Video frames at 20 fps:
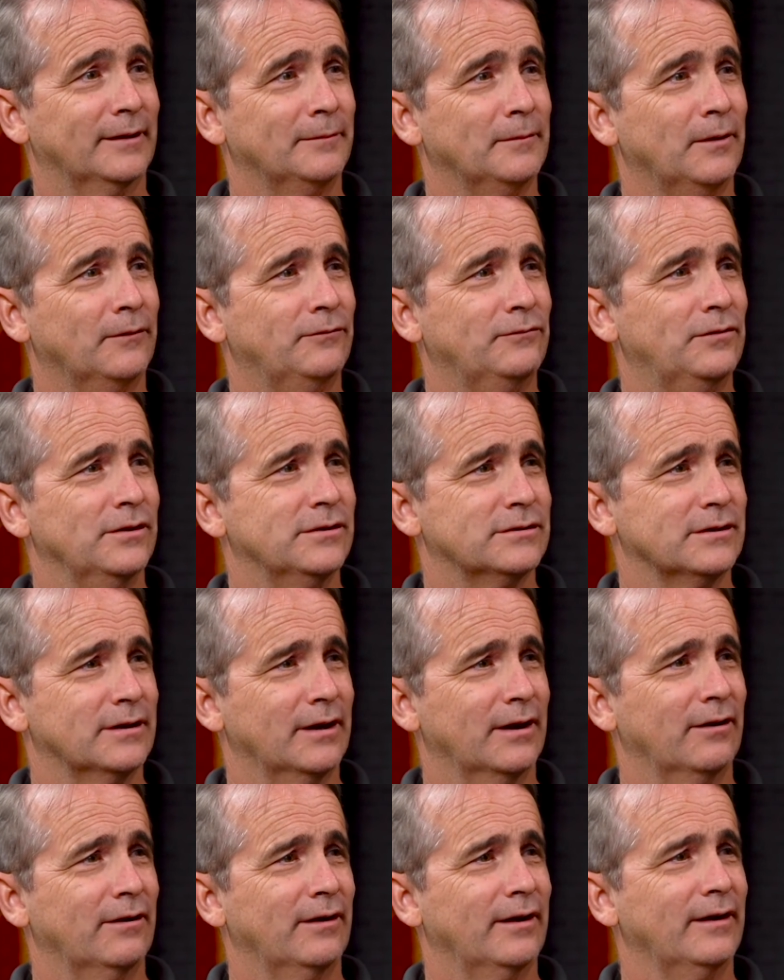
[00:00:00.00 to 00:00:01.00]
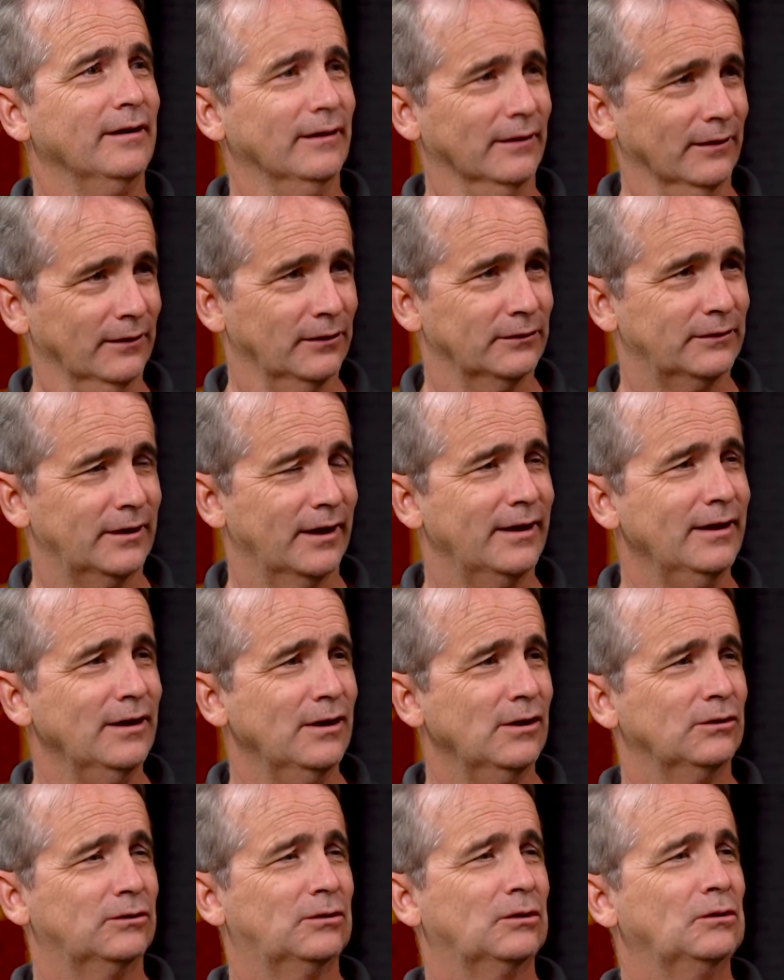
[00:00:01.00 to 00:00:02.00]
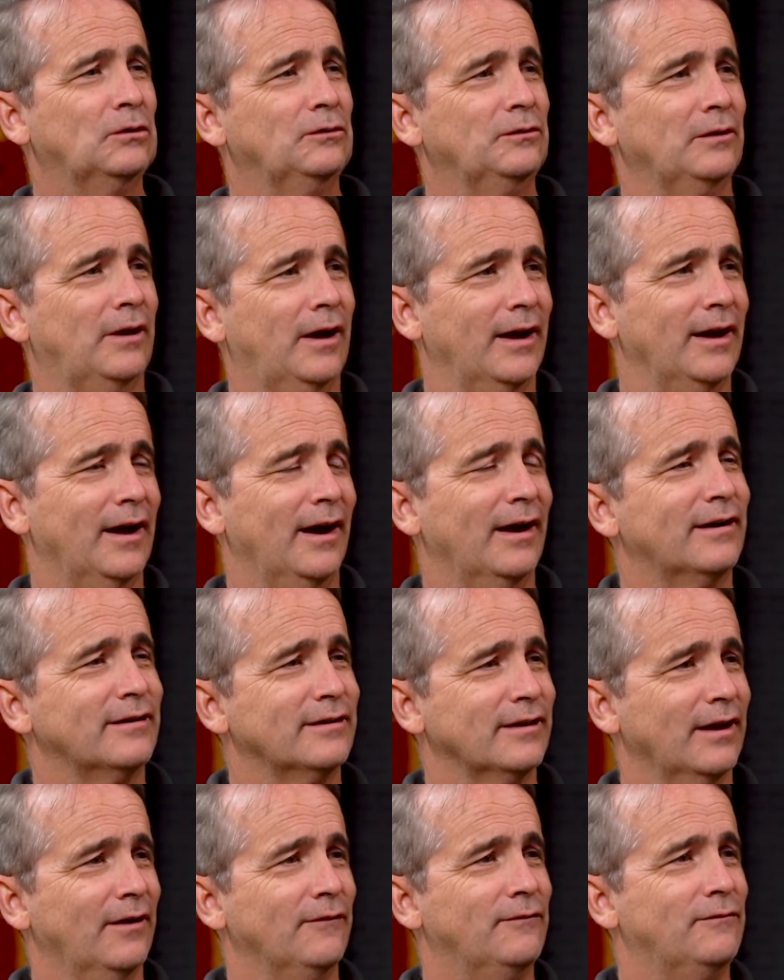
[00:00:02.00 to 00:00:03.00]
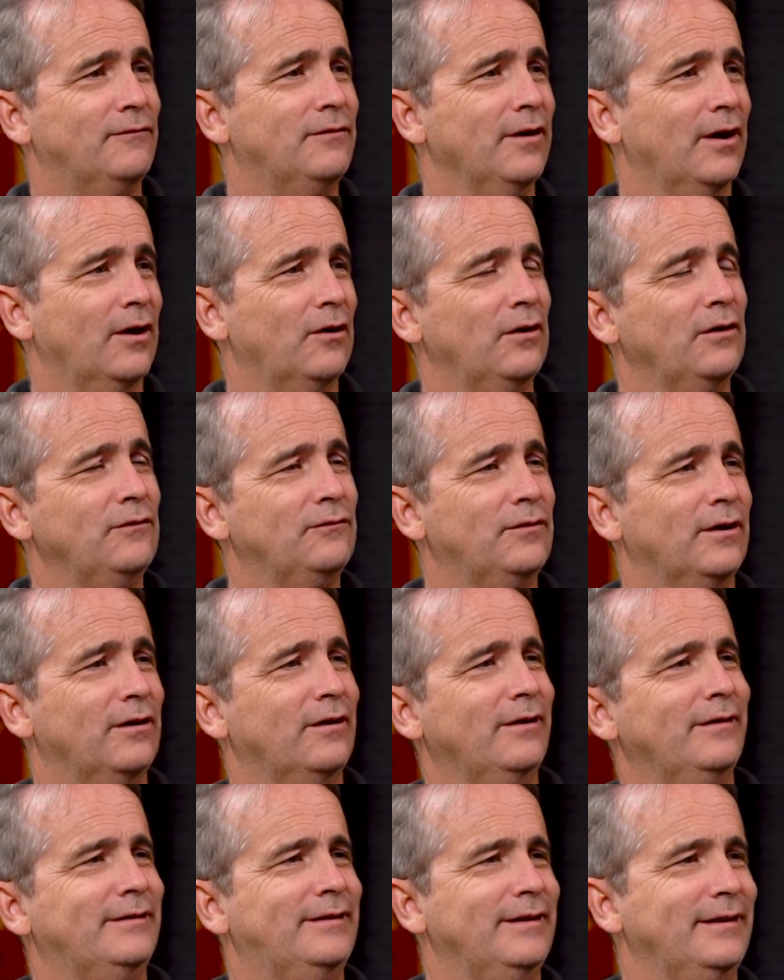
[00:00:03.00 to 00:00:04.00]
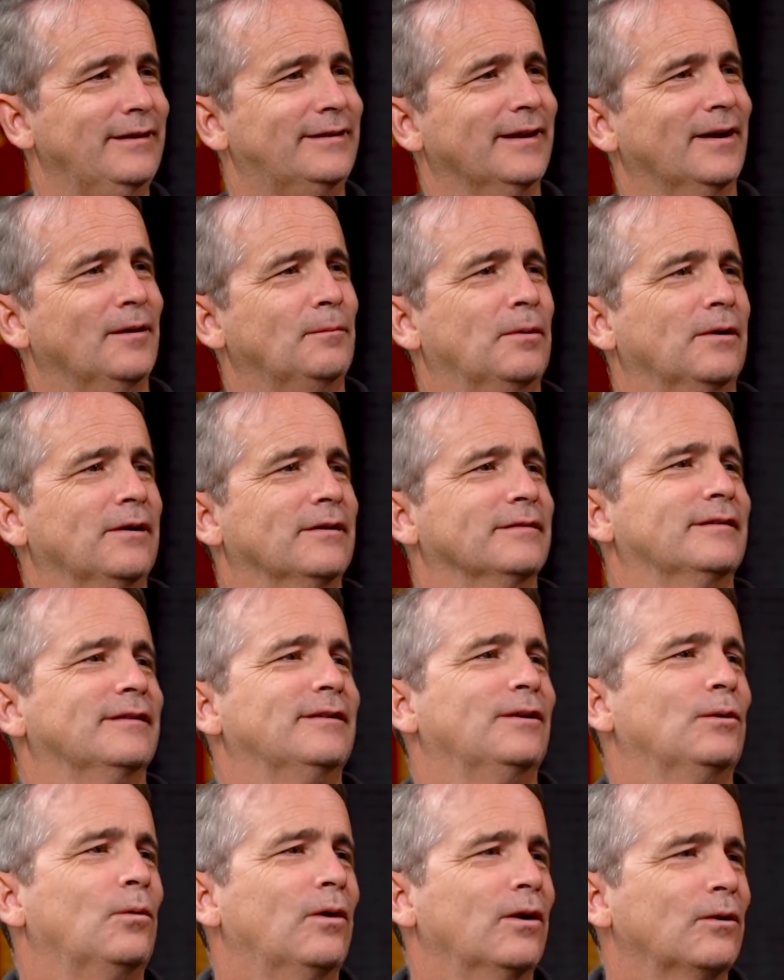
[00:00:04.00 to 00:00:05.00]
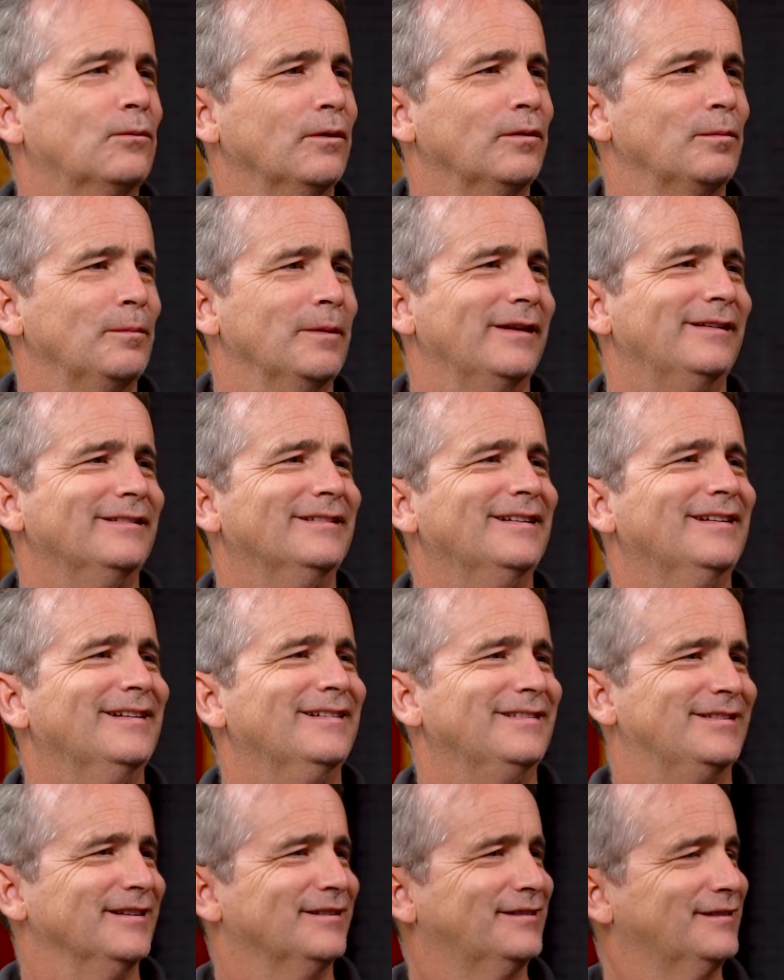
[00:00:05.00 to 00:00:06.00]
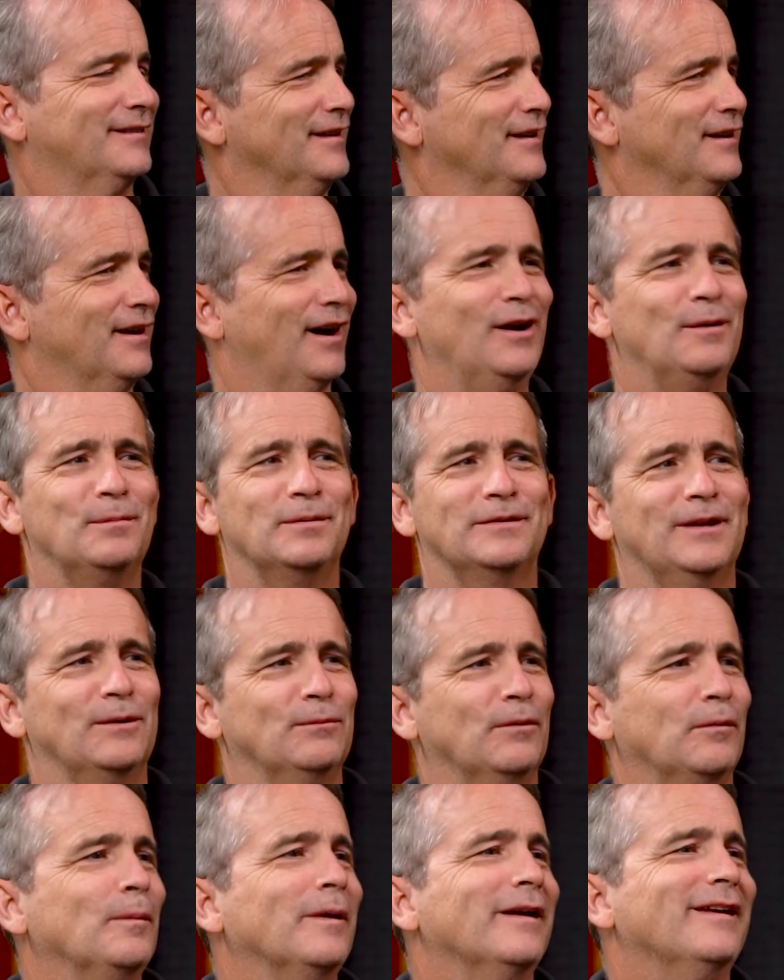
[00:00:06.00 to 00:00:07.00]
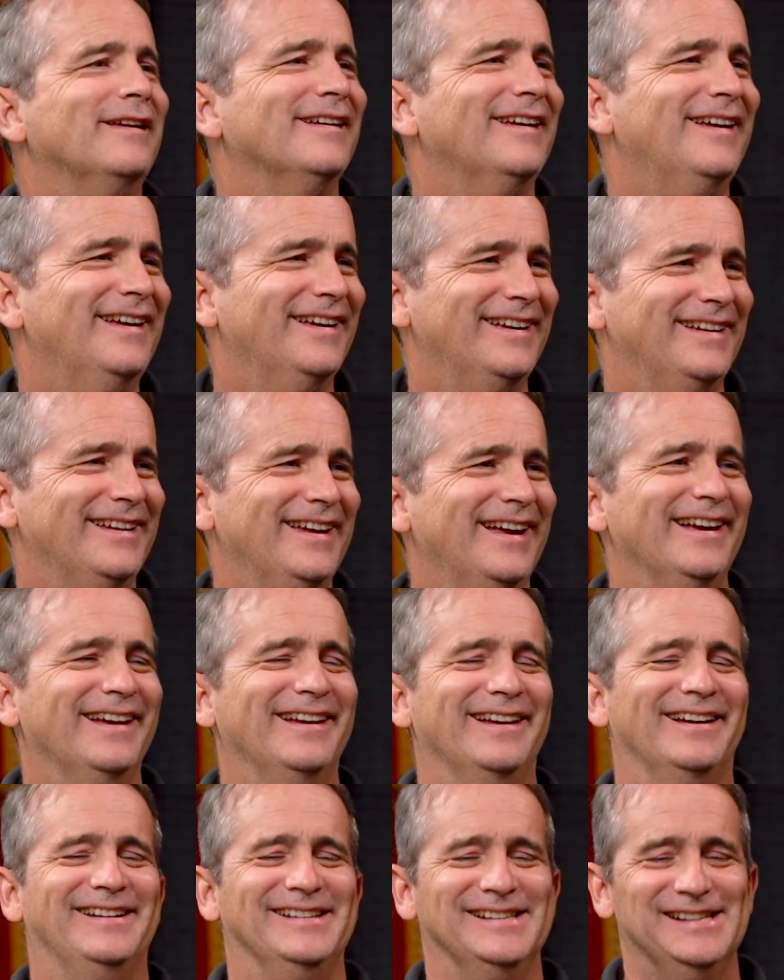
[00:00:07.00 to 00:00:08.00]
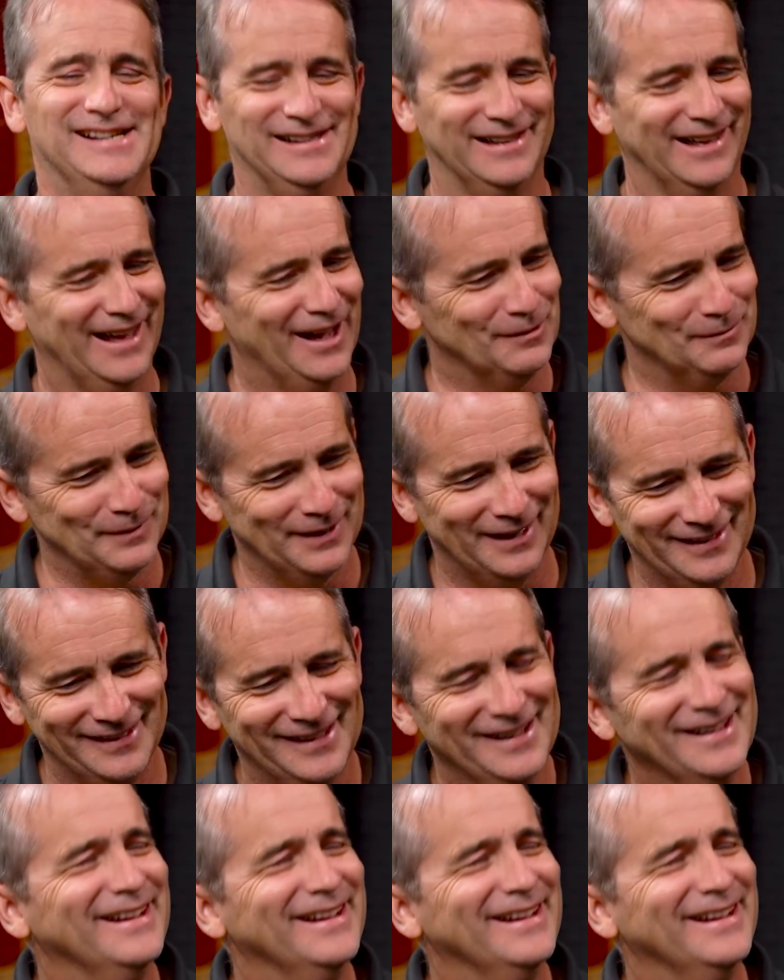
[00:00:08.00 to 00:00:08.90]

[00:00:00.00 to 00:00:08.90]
I'm a visionary. Okay. So I hired a very, very detailed person to work with me, just 100% with me. Help me.